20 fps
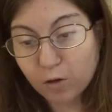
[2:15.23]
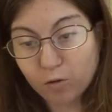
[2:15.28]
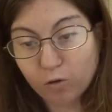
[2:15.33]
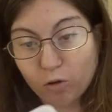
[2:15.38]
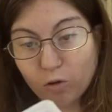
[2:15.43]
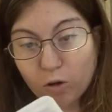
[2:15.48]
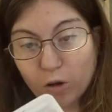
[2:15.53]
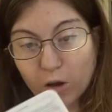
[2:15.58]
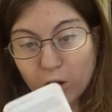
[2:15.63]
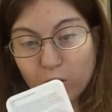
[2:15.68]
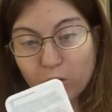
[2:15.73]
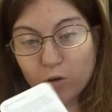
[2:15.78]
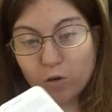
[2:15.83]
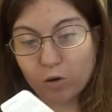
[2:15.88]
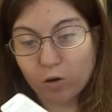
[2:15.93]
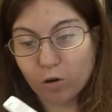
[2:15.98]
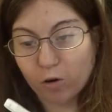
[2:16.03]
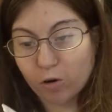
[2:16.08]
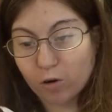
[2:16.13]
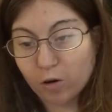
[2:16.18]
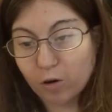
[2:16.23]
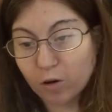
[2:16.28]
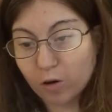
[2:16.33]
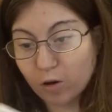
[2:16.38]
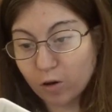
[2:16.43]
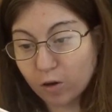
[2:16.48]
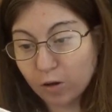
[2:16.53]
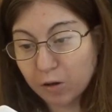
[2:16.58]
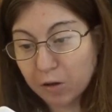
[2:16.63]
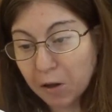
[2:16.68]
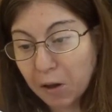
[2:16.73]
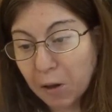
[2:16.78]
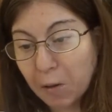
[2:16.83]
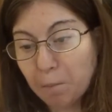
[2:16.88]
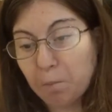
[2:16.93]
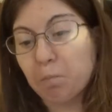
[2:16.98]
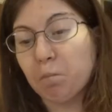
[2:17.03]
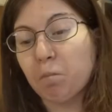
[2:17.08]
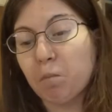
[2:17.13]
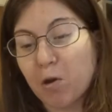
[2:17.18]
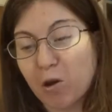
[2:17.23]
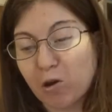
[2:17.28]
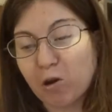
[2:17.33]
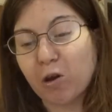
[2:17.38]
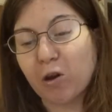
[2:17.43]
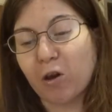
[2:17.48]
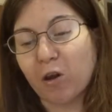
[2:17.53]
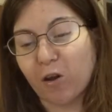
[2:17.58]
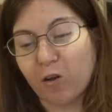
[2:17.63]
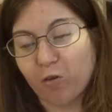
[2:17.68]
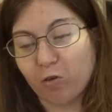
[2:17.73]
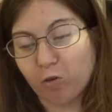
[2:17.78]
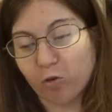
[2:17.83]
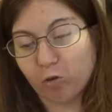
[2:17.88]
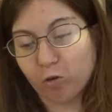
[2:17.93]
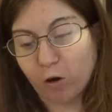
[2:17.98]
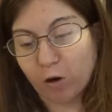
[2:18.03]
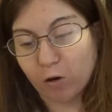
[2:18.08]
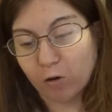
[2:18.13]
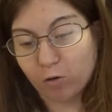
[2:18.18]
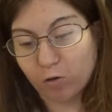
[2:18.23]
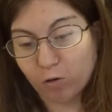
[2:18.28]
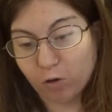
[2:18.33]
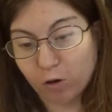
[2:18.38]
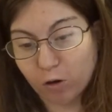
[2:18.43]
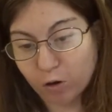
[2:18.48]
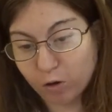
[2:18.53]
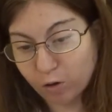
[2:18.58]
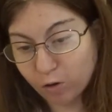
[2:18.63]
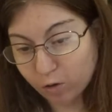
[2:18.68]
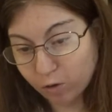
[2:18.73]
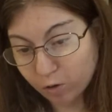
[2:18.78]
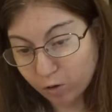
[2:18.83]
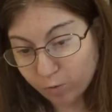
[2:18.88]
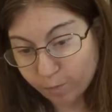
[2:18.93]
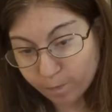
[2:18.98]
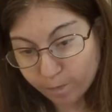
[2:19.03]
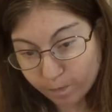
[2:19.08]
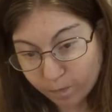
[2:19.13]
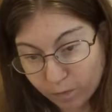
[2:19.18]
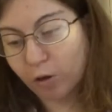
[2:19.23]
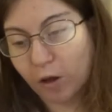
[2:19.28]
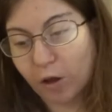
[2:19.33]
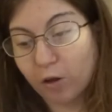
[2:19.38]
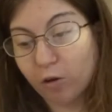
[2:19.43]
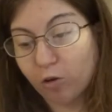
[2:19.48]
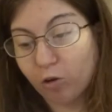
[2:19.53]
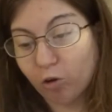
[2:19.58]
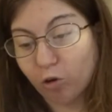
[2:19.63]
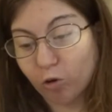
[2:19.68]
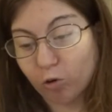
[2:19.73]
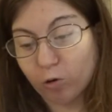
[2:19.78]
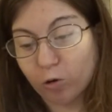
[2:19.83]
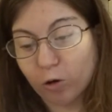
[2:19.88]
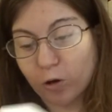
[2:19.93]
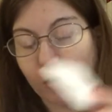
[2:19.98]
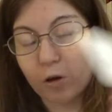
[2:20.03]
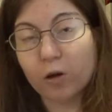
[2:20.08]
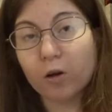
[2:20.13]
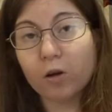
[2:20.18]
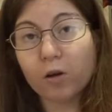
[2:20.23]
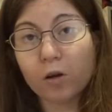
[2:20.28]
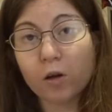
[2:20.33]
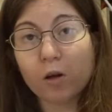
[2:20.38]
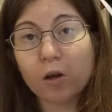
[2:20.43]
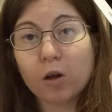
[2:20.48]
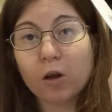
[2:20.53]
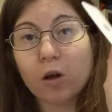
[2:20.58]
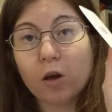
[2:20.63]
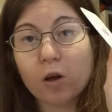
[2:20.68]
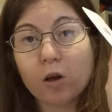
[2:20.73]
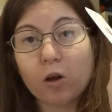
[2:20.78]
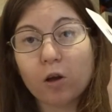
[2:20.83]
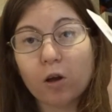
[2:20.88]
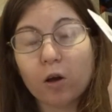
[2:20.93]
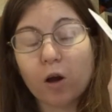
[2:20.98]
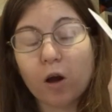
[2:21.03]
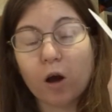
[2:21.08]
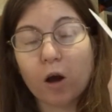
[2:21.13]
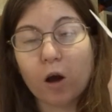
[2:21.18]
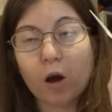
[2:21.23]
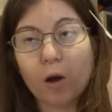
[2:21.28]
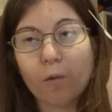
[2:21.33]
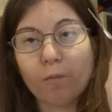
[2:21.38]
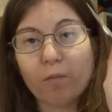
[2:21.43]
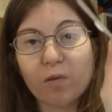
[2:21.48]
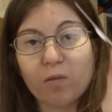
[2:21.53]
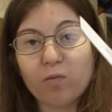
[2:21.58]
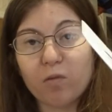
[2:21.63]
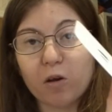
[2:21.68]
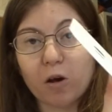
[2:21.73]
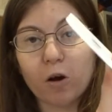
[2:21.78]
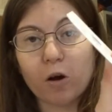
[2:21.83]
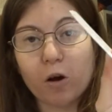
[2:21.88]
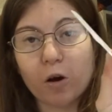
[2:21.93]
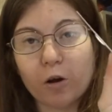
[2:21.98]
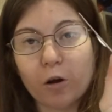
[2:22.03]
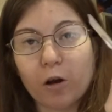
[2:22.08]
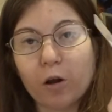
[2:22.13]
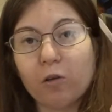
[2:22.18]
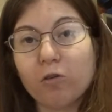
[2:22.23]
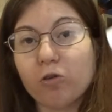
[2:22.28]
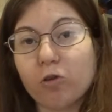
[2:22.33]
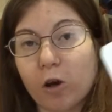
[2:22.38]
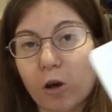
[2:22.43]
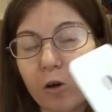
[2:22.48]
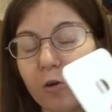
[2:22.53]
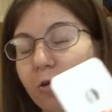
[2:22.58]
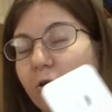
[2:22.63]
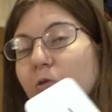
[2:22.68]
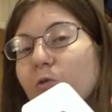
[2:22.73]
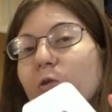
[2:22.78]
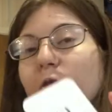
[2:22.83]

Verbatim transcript: you get your mini instructions, get your um, SIM card instructor,